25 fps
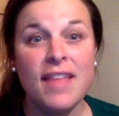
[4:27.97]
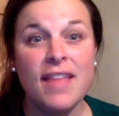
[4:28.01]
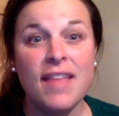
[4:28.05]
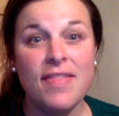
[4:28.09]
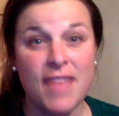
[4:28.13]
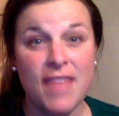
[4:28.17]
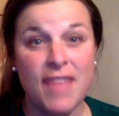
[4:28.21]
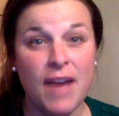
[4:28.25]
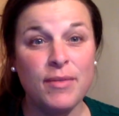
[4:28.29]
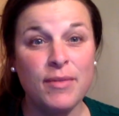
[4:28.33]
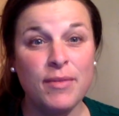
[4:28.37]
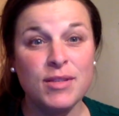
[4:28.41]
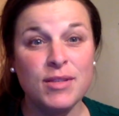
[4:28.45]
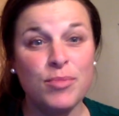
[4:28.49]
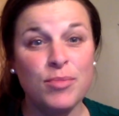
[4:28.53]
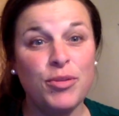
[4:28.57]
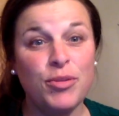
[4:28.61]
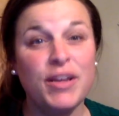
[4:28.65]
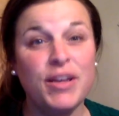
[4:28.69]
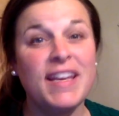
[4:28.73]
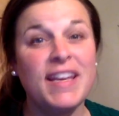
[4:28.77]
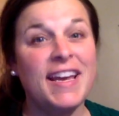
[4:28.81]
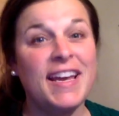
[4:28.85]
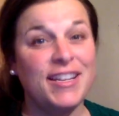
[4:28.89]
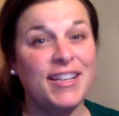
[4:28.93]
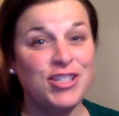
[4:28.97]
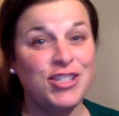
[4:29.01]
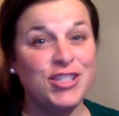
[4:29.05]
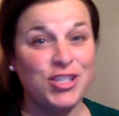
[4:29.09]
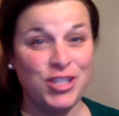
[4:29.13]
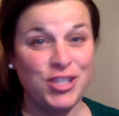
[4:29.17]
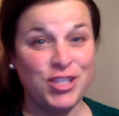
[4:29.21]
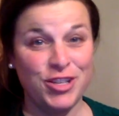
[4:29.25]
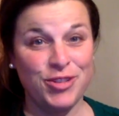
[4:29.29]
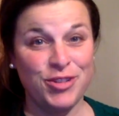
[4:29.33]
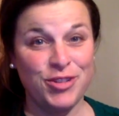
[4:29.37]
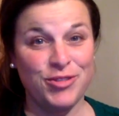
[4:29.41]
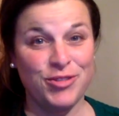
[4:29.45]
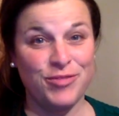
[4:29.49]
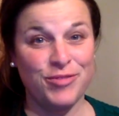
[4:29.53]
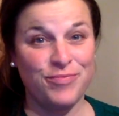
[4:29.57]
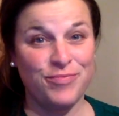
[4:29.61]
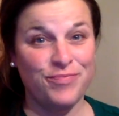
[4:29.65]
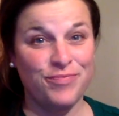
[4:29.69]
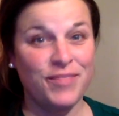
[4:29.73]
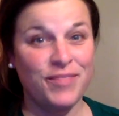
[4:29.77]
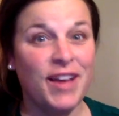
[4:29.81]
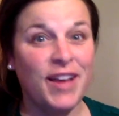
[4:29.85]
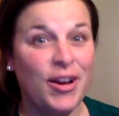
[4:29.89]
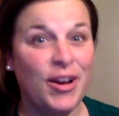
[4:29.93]
That was a pretty catchy tune.
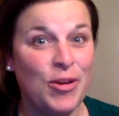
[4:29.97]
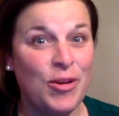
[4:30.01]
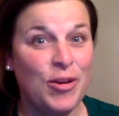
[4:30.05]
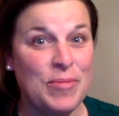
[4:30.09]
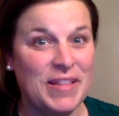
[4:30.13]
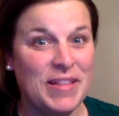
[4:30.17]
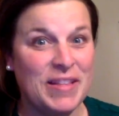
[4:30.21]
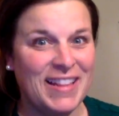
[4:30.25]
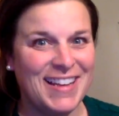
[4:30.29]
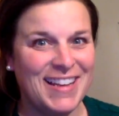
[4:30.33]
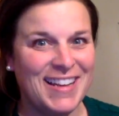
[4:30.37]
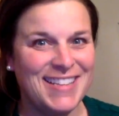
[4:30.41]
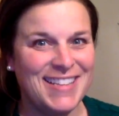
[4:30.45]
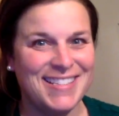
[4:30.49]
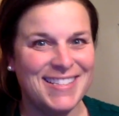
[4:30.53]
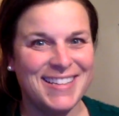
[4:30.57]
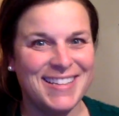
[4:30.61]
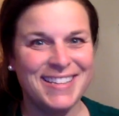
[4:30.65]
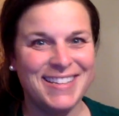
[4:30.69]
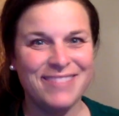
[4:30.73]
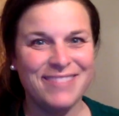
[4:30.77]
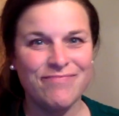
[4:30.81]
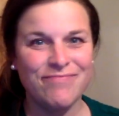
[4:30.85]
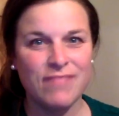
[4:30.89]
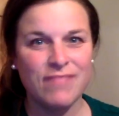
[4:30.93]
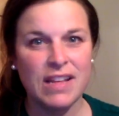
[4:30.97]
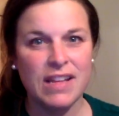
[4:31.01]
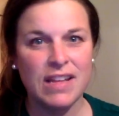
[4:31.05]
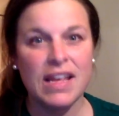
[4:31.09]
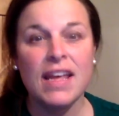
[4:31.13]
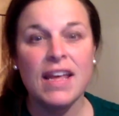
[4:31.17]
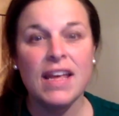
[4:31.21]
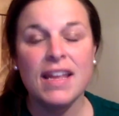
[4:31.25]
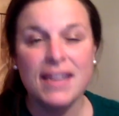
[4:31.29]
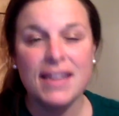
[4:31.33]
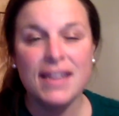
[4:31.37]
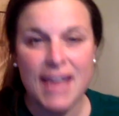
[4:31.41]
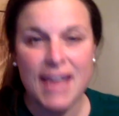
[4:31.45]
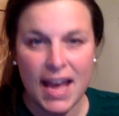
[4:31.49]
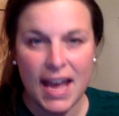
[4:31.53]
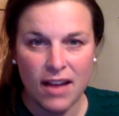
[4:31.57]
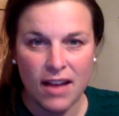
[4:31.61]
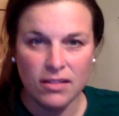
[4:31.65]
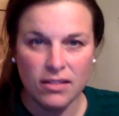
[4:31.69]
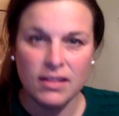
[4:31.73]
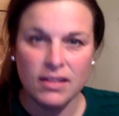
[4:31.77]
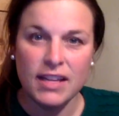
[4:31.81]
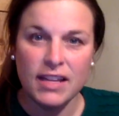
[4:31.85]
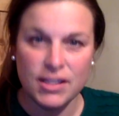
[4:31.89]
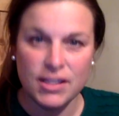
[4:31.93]
I hope you liked it. Now,
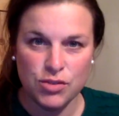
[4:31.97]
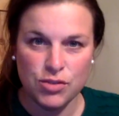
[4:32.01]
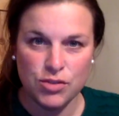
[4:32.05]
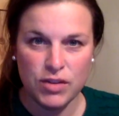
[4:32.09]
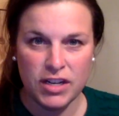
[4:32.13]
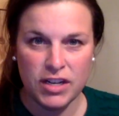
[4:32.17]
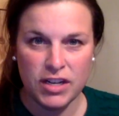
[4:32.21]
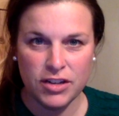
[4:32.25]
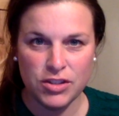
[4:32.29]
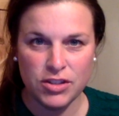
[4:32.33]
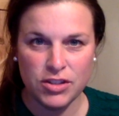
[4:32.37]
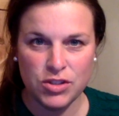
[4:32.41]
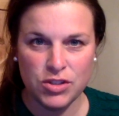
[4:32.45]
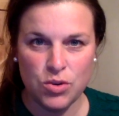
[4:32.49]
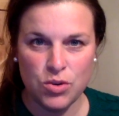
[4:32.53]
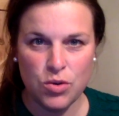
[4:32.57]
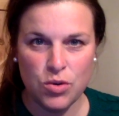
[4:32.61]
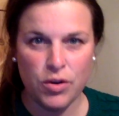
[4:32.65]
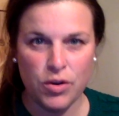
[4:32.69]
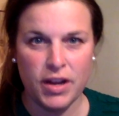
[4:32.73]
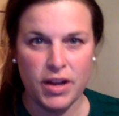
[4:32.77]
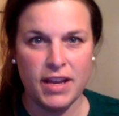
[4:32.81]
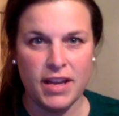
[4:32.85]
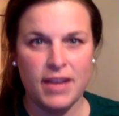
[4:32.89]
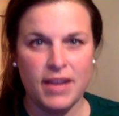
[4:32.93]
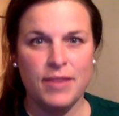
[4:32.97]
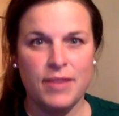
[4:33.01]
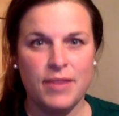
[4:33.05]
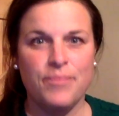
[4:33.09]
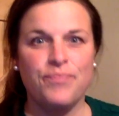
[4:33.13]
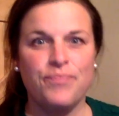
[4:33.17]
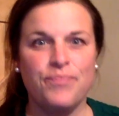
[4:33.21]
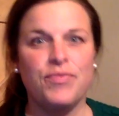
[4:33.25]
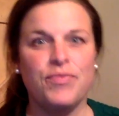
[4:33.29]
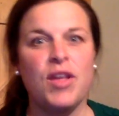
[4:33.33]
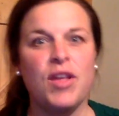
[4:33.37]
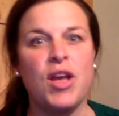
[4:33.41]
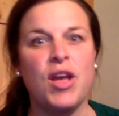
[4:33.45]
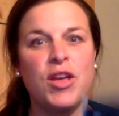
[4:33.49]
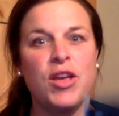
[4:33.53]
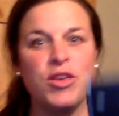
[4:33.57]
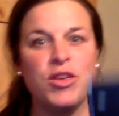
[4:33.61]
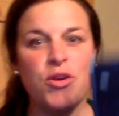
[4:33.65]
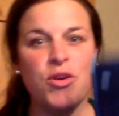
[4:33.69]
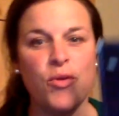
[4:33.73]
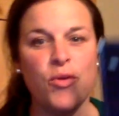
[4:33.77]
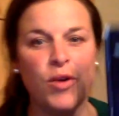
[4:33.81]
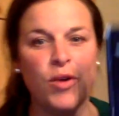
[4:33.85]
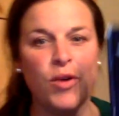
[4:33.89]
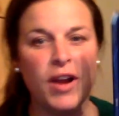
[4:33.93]
let's read our story,
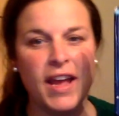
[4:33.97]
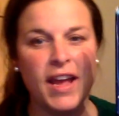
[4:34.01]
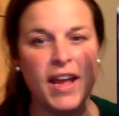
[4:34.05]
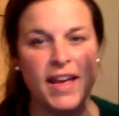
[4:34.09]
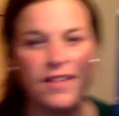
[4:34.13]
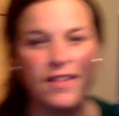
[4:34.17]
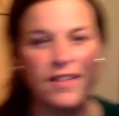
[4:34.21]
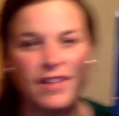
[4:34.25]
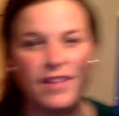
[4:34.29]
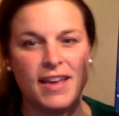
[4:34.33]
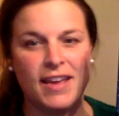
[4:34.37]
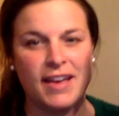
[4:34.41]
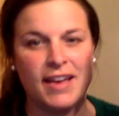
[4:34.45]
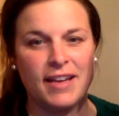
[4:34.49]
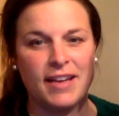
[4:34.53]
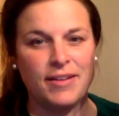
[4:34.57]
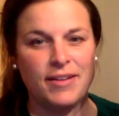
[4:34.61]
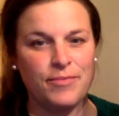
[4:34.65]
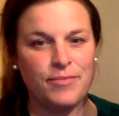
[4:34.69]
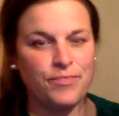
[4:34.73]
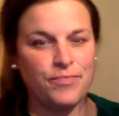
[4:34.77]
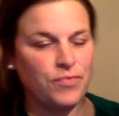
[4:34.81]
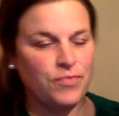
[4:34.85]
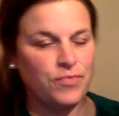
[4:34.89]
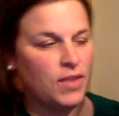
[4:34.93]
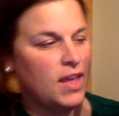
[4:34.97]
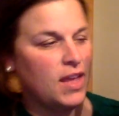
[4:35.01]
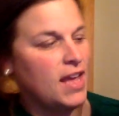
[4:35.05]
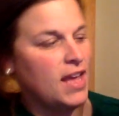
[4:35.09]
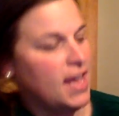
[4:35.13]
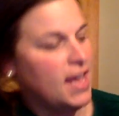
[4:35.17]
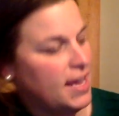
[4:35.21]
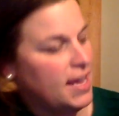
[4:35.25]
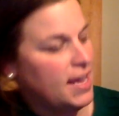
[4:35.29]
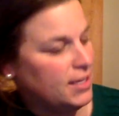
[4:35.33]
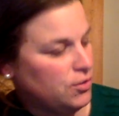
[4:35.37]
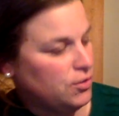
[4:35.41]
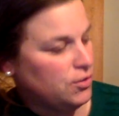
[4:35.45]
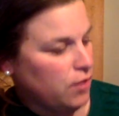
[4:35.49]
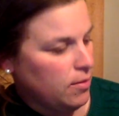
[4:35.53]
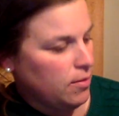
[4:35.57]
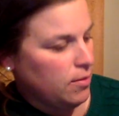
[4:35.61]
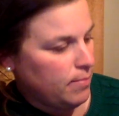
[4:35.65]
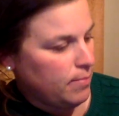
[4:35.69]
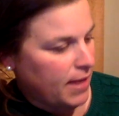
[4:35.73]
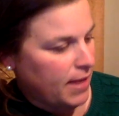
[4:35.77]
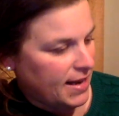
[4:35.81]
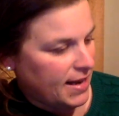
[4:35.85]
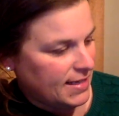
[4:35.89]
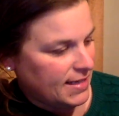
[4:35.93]
Your Alien. It's written
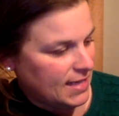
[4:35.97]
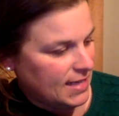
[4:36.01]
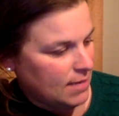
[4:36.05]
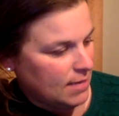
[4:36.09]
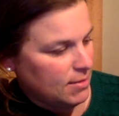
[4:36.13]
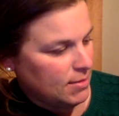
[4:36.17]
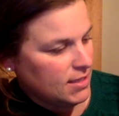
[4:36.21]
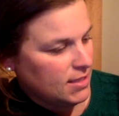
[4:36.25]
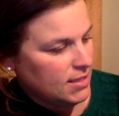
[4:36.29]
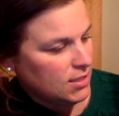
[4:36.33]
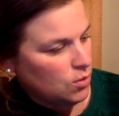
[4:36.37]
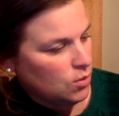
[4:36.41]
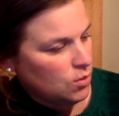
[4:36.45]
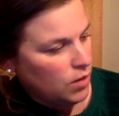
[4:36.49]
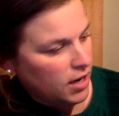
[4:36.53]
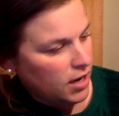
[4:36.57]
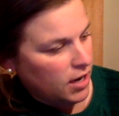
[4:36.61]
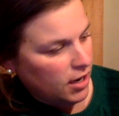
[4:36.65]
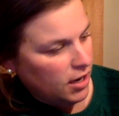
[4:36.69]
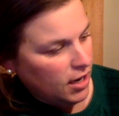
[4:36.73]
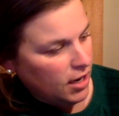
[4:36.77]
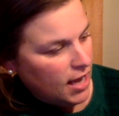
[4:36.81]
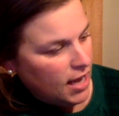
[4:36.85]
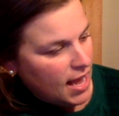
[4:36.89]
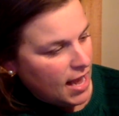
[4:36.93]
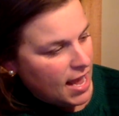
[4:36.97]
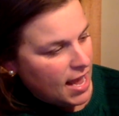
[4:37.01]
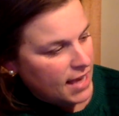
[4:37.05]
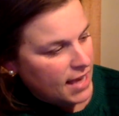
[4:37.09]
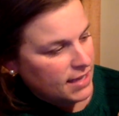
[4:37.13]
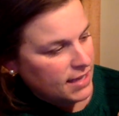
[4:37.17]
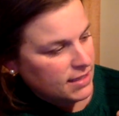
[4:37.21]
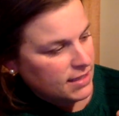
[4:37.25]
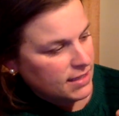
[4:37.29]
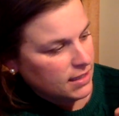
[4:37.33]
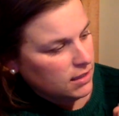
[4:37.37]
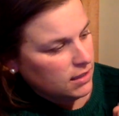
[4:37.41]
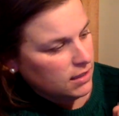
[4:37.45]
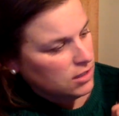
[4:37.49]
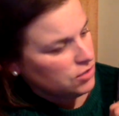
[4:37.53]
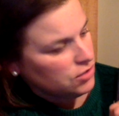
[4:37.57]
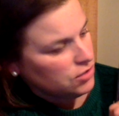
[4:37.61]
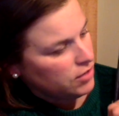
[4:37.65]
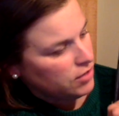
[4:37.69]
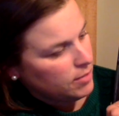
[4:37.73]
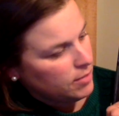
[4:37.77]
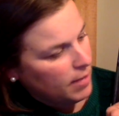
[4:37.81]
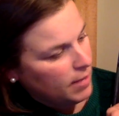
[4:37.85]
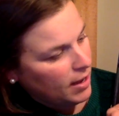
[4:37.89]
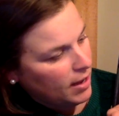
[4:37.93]
by Tammy Sawyer, and it's
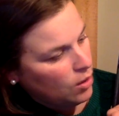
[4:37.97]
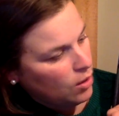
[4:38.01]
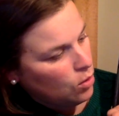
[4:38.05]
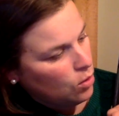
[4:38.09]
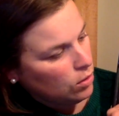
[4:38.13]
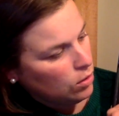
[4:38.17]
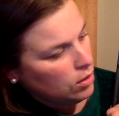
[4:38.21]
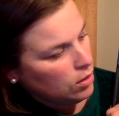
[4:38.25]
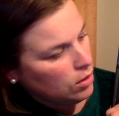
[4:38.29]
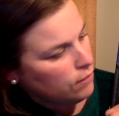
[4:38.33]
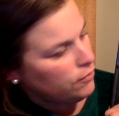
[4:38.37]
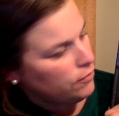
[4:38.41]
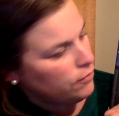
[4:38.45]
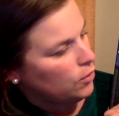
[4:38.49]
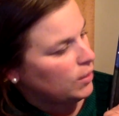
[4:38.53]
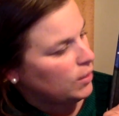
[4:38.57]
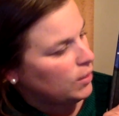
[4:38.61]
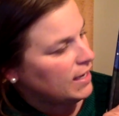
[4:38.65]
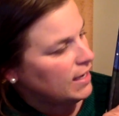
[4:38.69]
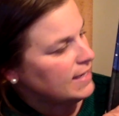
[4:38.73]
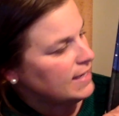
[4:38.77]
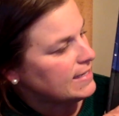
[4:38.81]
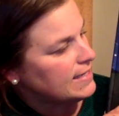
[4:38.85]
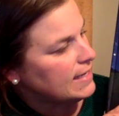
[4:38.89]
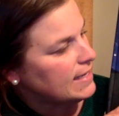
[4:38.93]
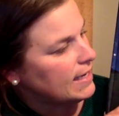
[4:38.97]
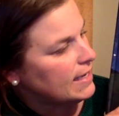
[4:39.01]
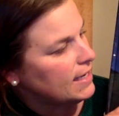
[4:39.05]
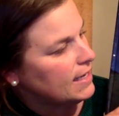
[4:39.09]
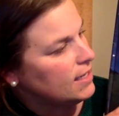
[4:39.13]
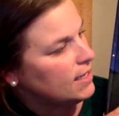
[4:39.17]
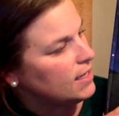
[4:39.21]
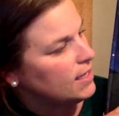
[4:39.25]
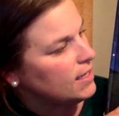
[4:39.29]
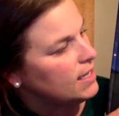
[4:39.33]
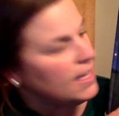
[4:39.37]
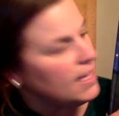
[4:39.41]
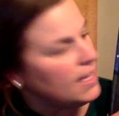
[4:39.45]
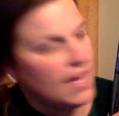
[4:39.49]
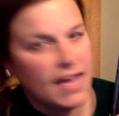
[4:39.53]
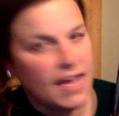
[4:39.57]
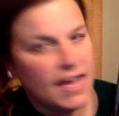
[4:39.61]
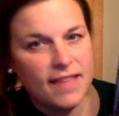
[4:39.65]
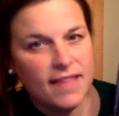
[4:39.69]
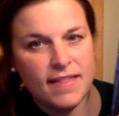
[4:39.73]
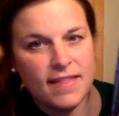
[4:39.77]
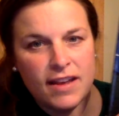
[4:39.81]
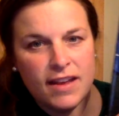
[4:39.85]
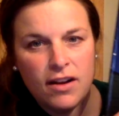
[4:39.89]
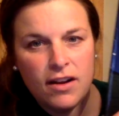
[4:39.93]
illustrated by Goro Fujita.
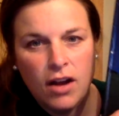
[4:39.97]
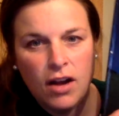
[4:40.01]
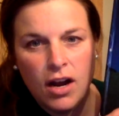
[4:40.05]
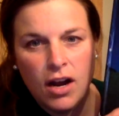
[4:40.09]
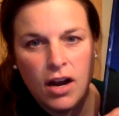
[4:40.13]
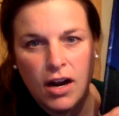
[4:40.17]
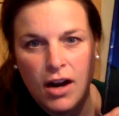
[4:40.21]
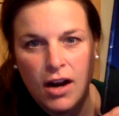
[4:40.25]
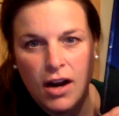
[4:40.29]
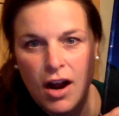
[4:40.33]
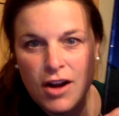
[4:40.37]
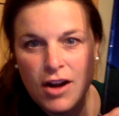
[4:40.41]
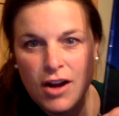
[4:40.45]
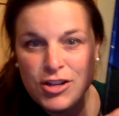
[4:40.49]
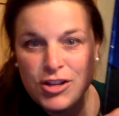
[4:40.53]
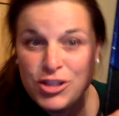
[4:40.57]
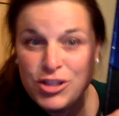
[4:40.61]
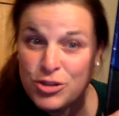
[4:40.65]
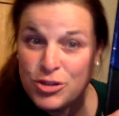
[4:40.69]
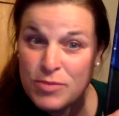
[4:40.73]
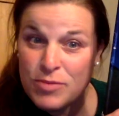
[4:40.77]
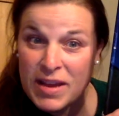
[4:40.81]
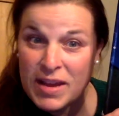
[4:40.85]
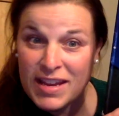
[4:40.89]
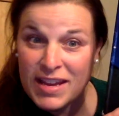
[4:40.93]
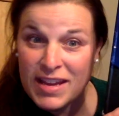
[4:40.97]
And there are our two main